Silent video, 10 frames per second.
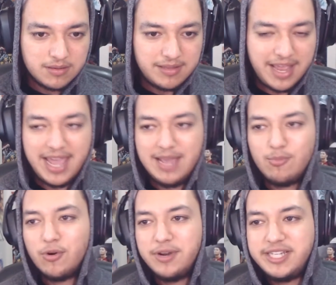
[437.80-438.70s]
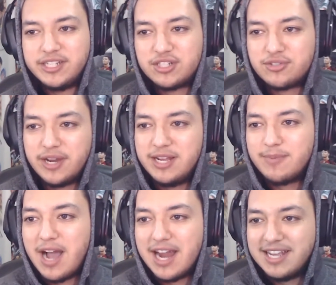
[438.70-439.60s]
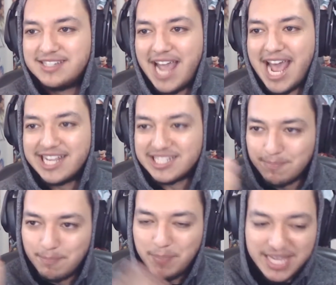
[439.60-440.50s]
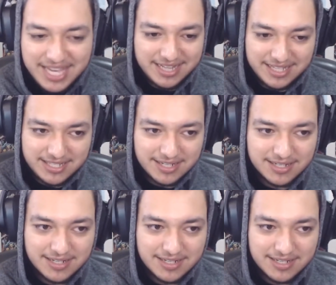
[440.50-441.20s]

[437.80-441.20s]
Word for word: Dang, Mori just straight up got his ass beat.